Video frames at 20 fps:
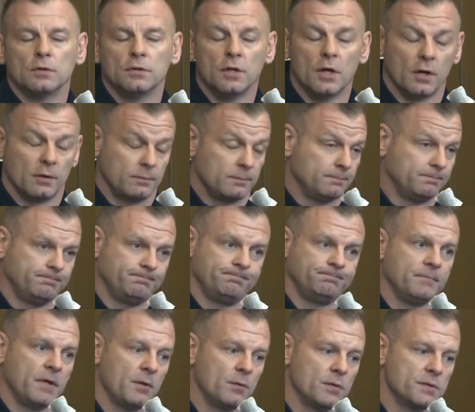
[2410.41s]
No.
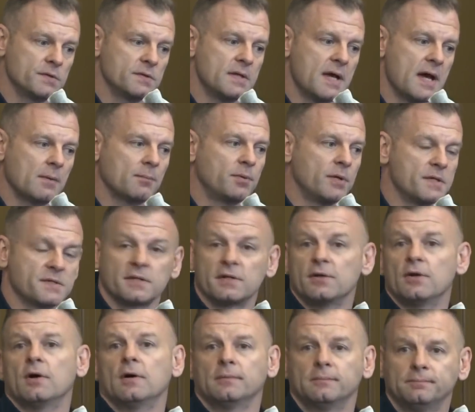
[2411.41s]
It was not pleasant
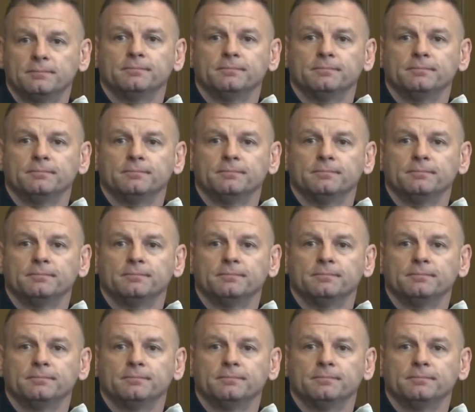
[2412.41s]
at all.